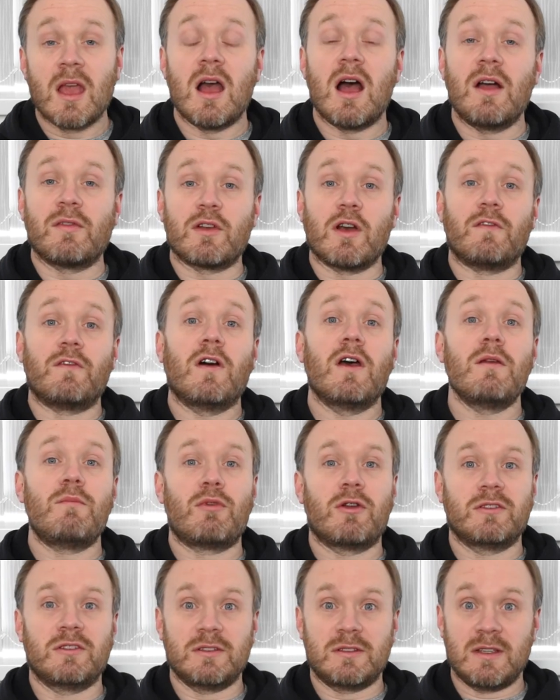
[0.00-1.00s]
I've got 5
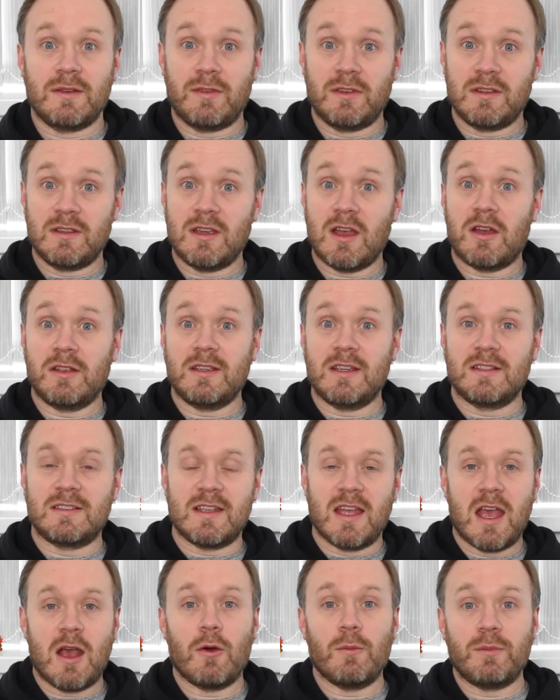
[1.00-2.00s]
productivity ideas
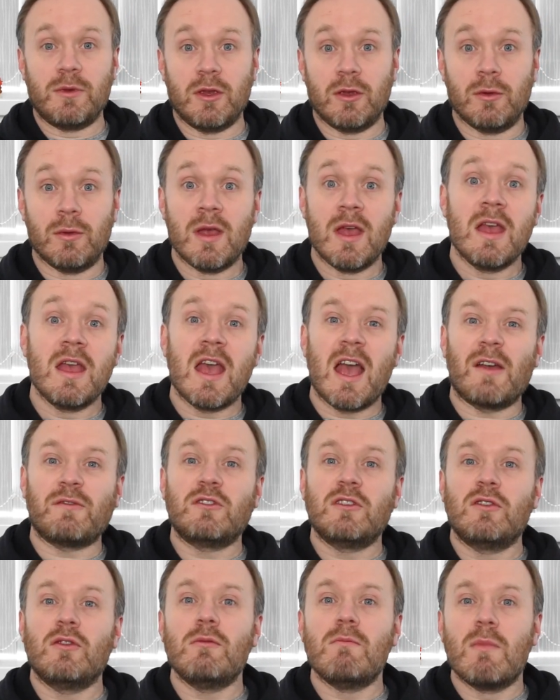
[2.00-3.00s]
to help you.
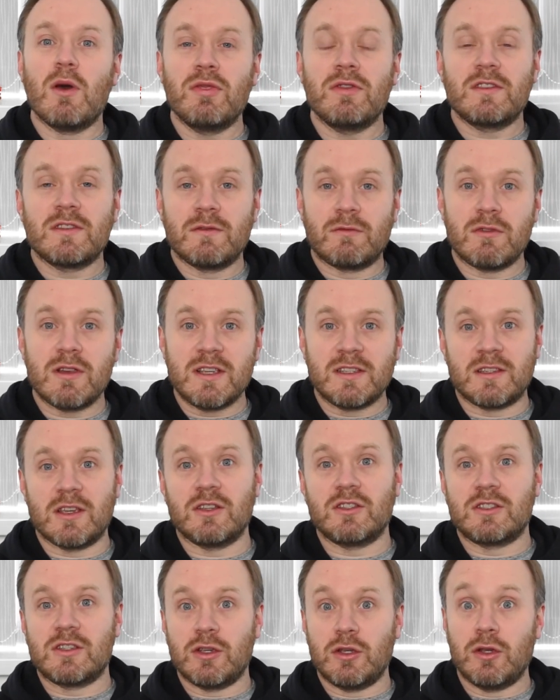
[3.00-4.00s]
After doing months of
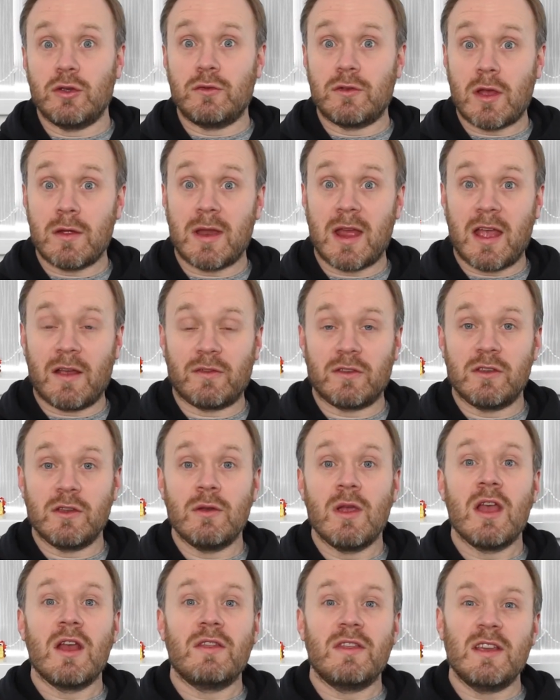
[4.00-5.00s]
research so you don't have
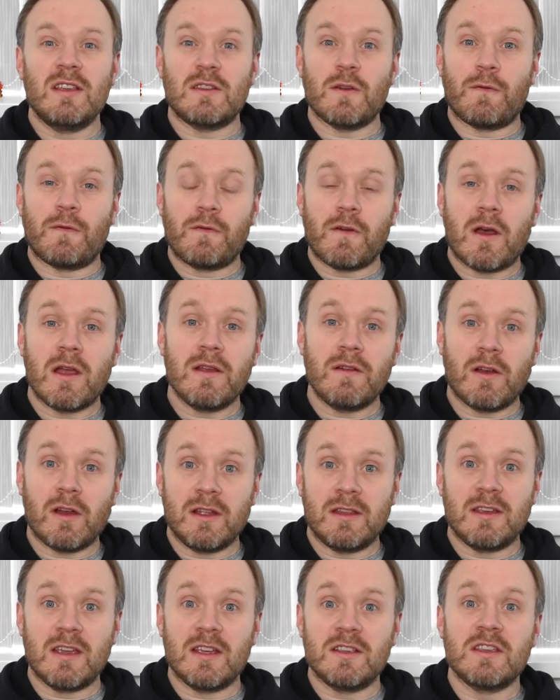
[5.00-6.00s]
to, these are 5
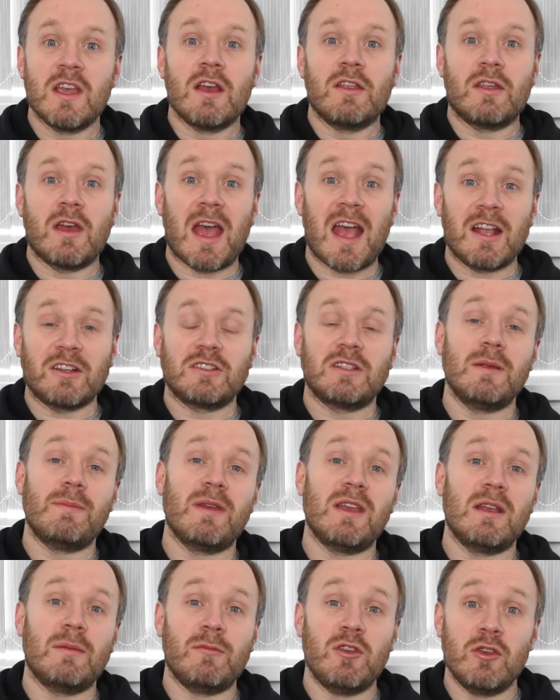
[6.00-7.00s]
ideas that are actually
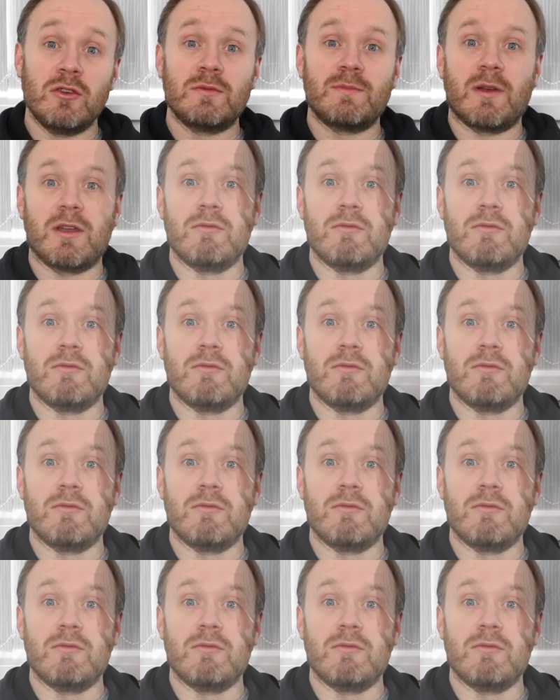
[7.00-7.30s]
being used by